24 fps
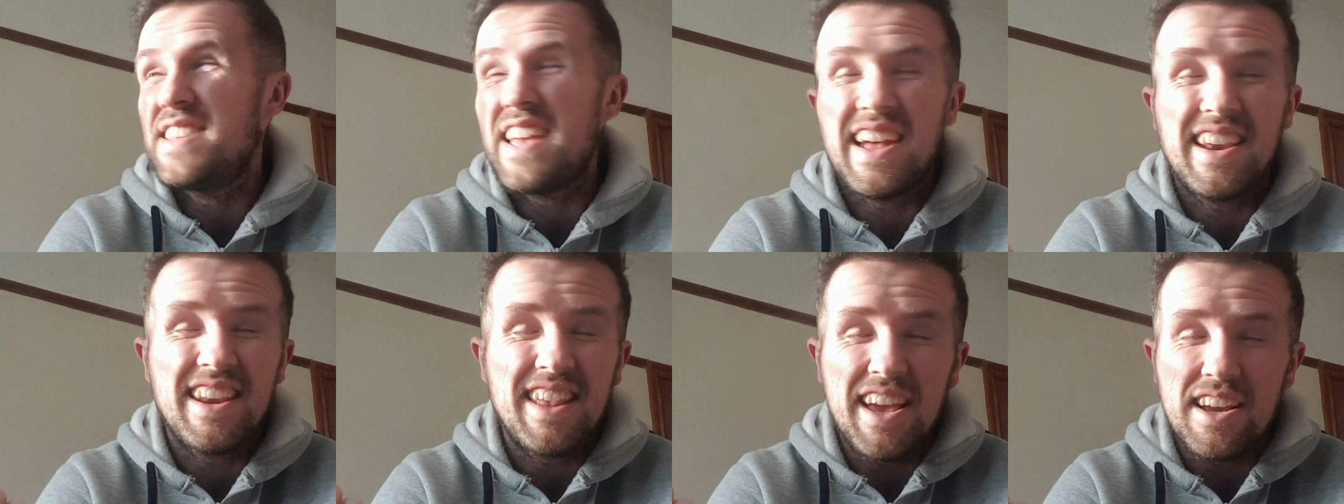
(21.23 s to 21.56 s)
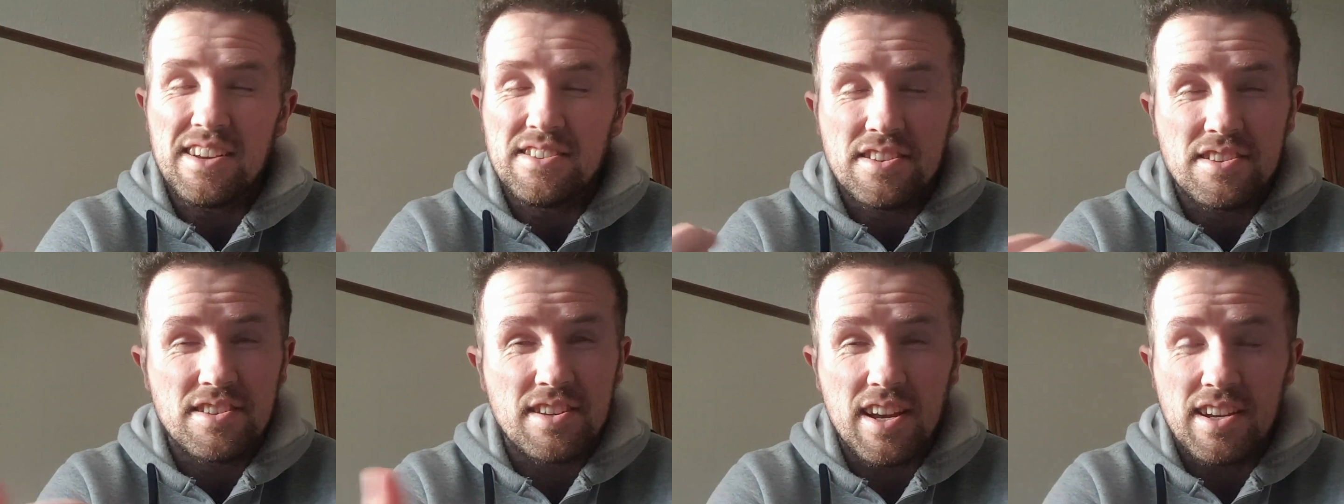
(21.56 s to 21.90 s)
any
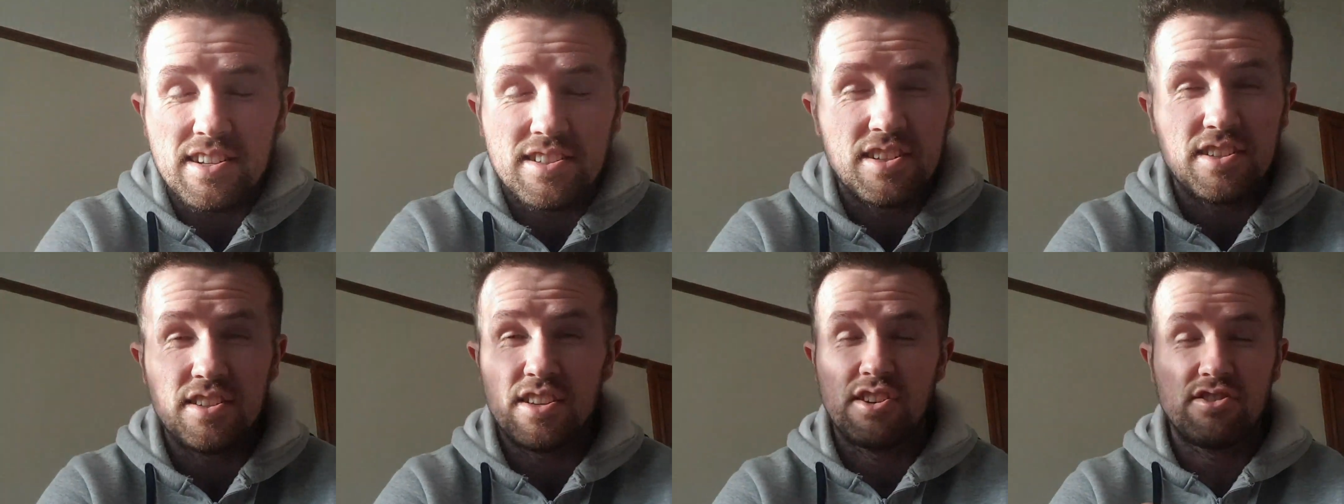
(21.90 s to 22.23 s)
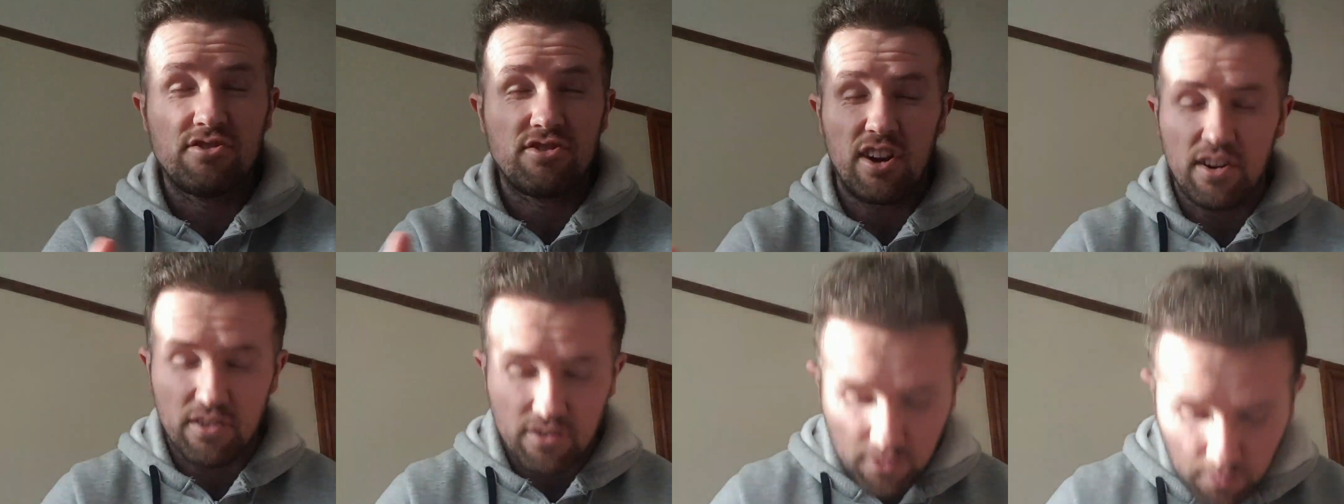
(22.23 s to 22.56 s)
exercises in
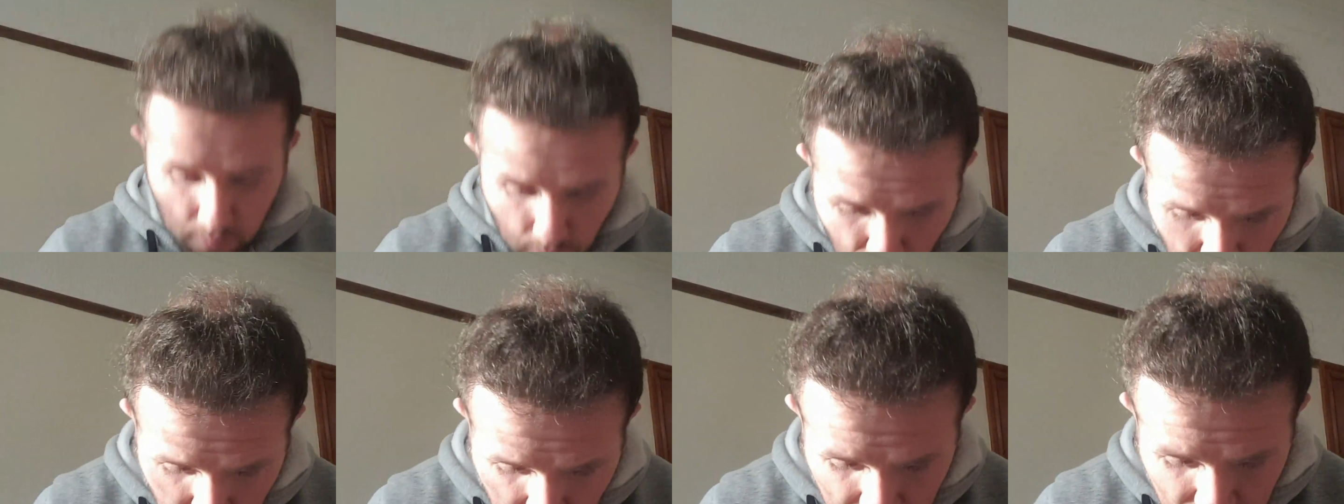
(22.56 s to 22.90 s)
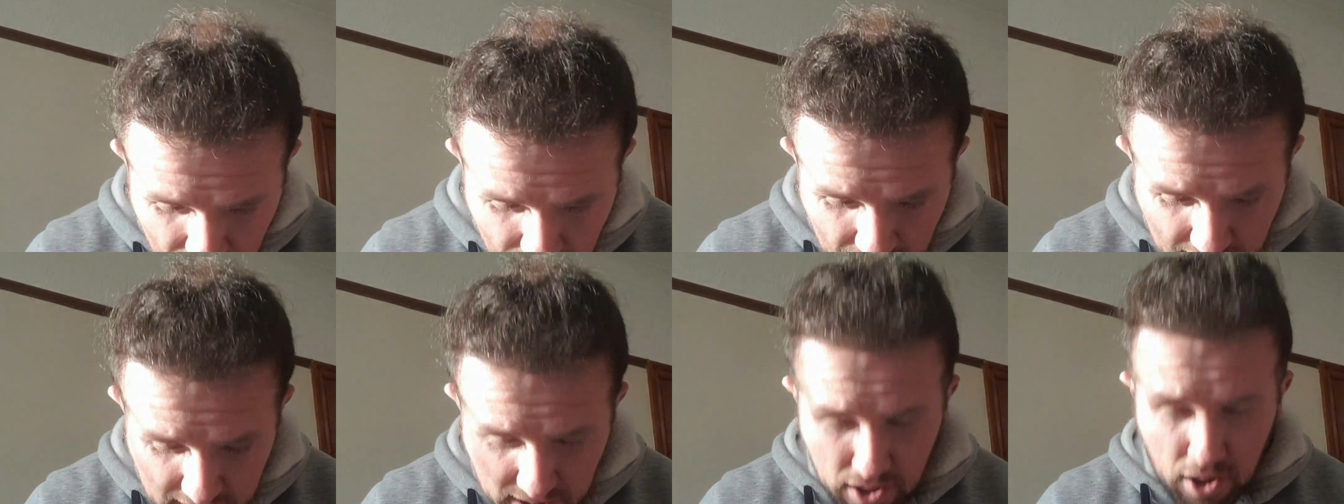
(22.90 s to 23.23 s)
general where you're
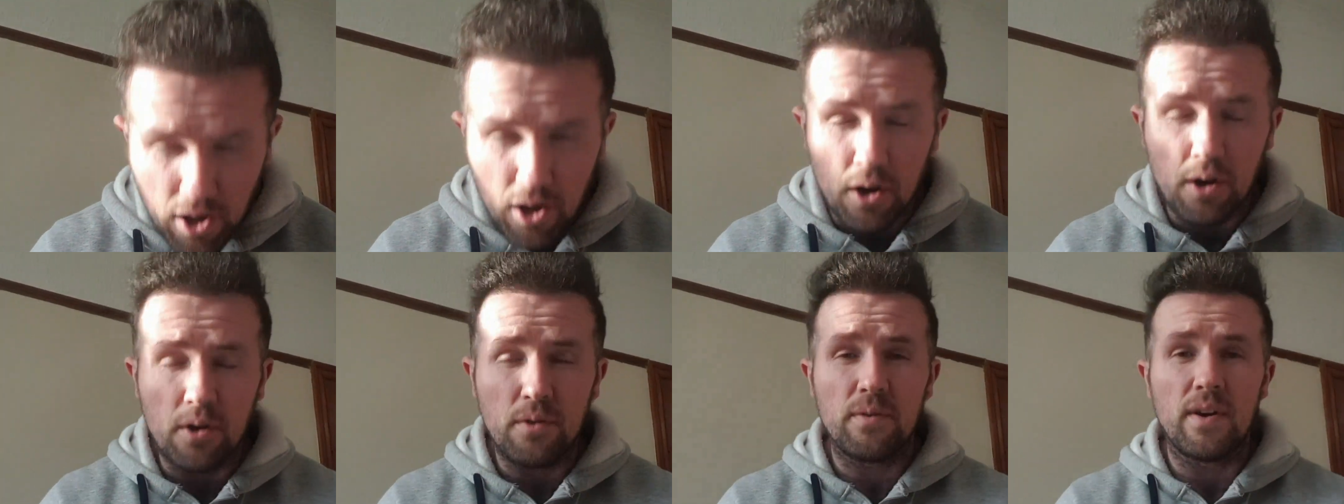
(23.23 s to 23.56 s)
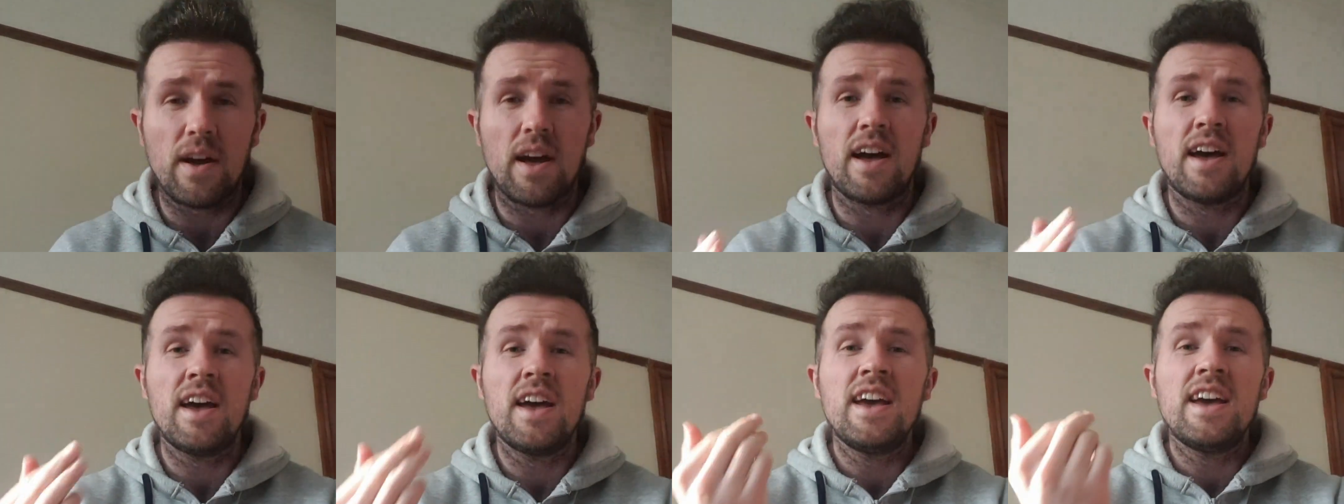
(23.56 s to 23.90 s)
kneeling
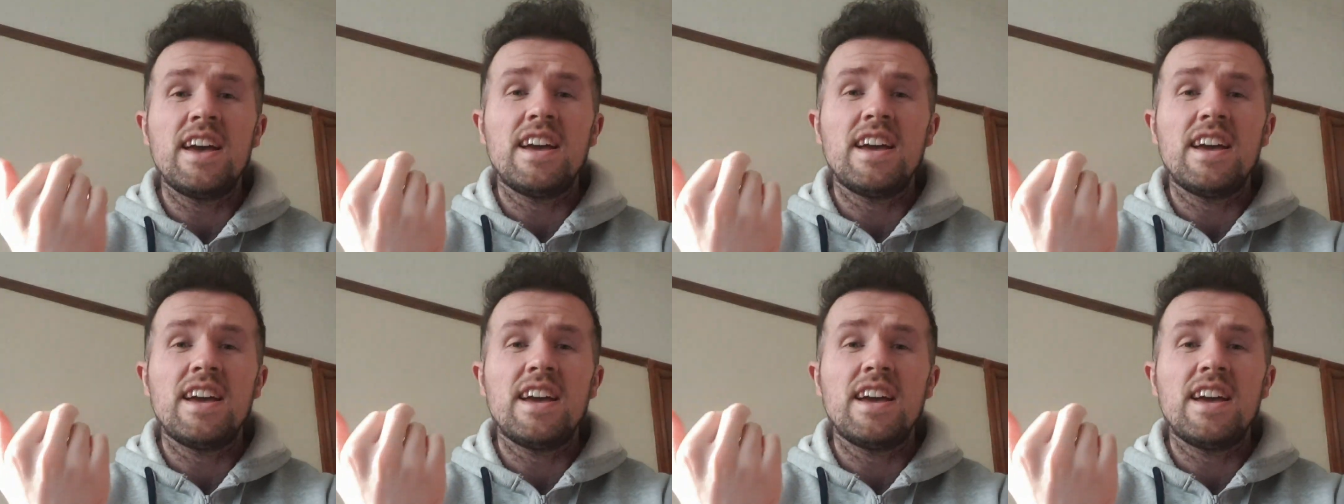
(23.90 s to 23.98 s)
over